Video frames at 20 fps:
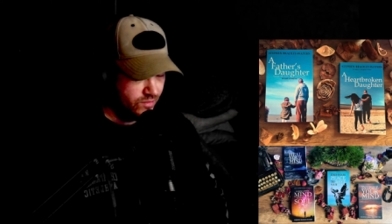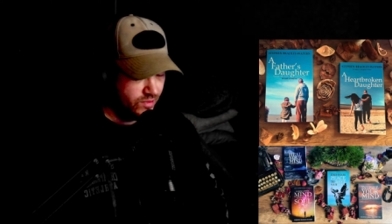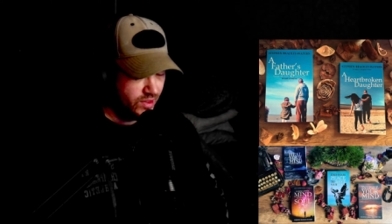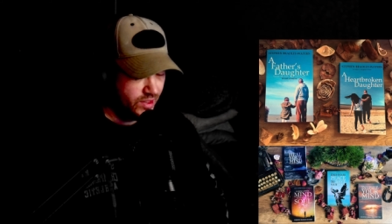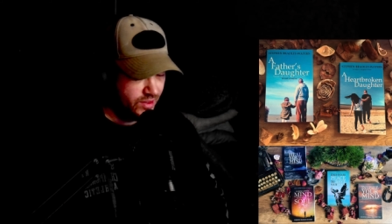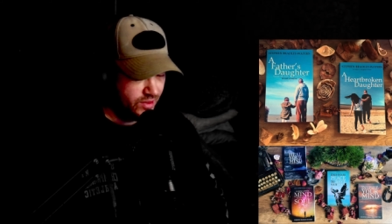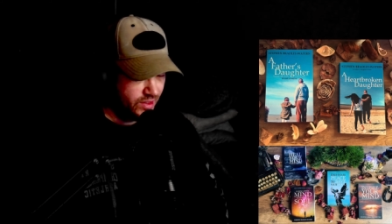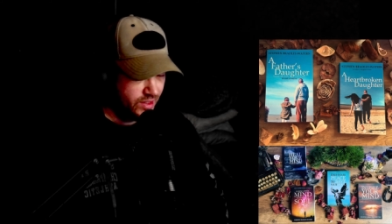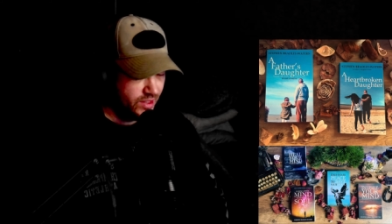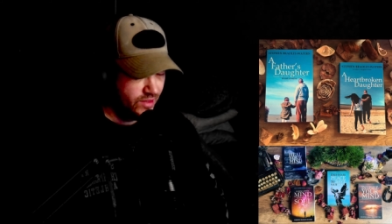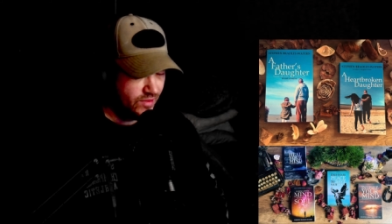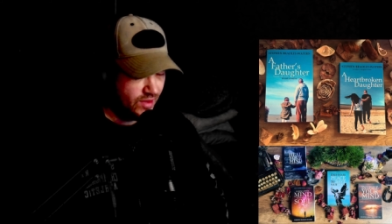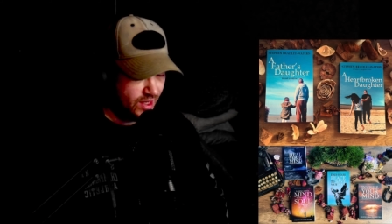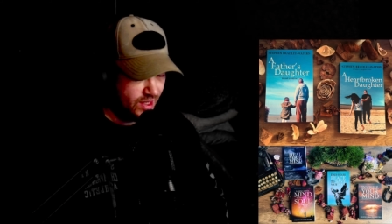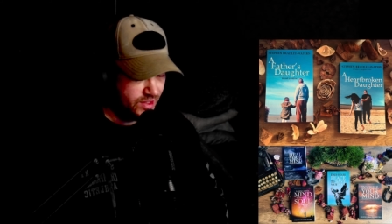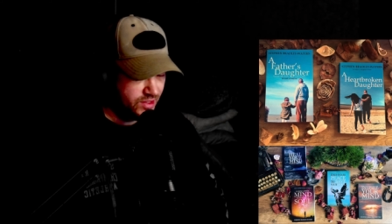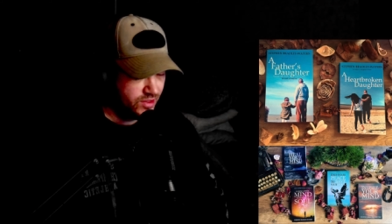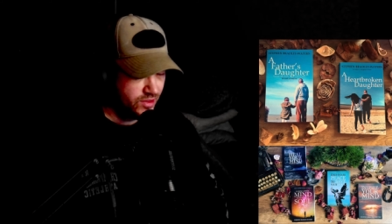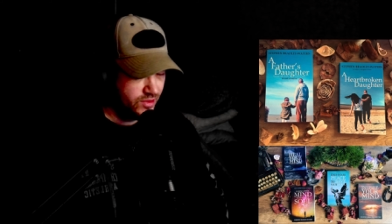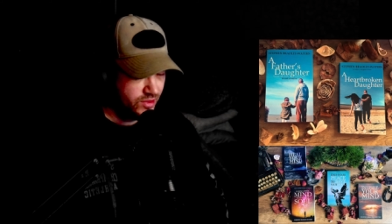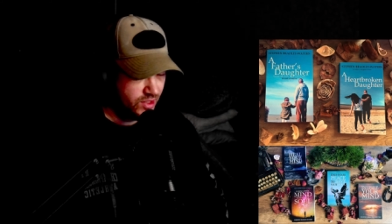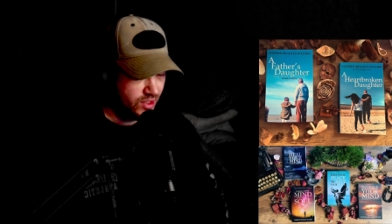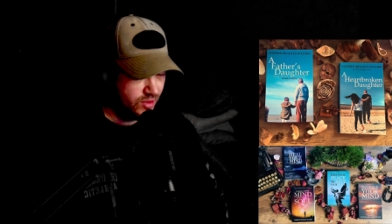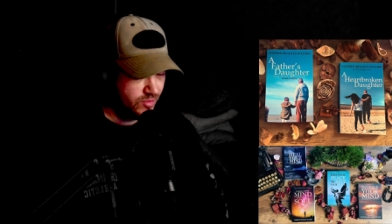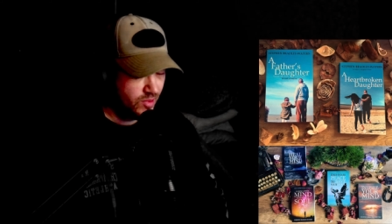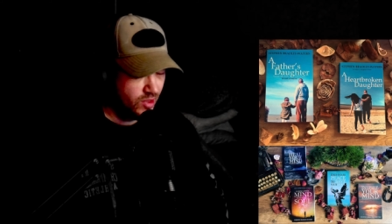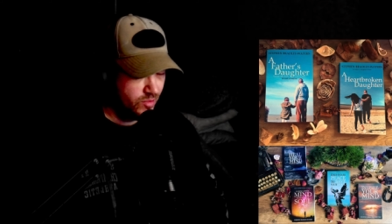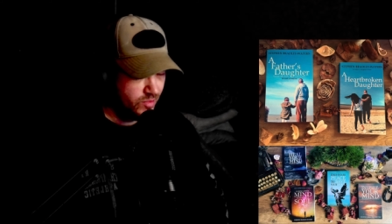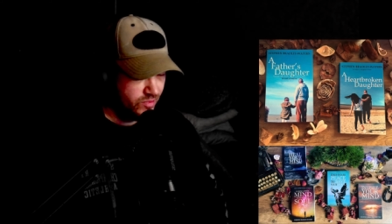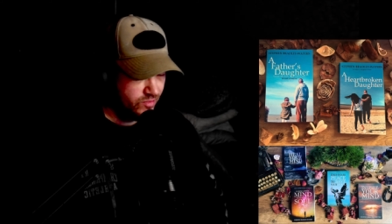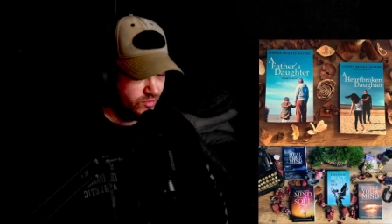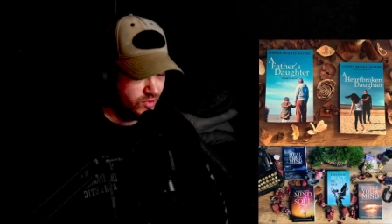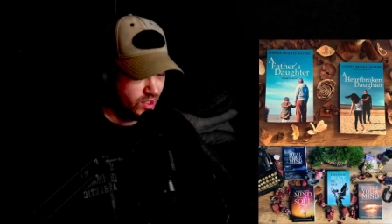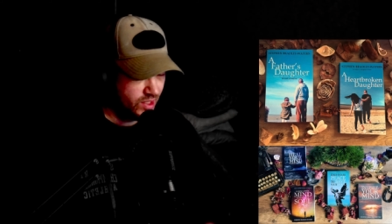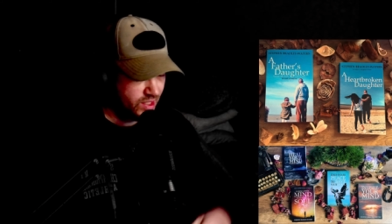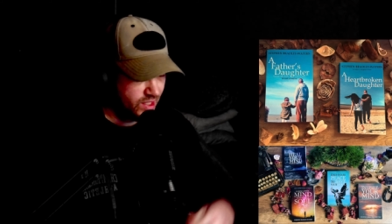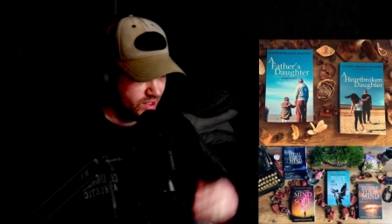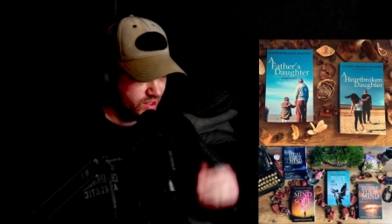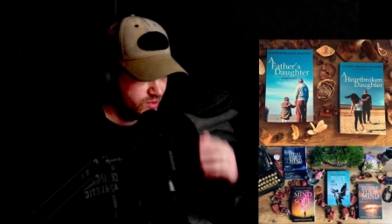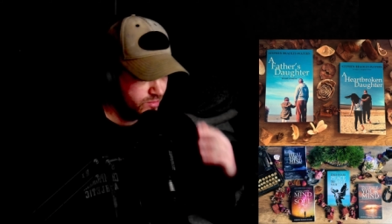Very naive attitude at the moment,
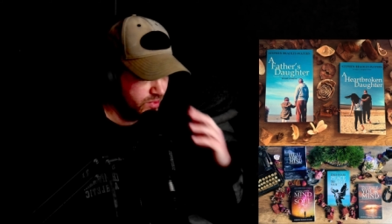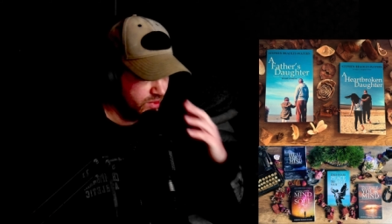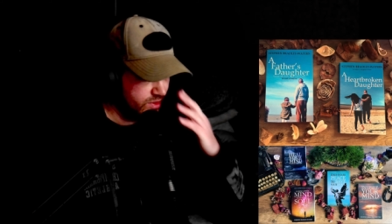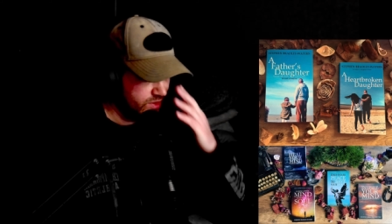I guess,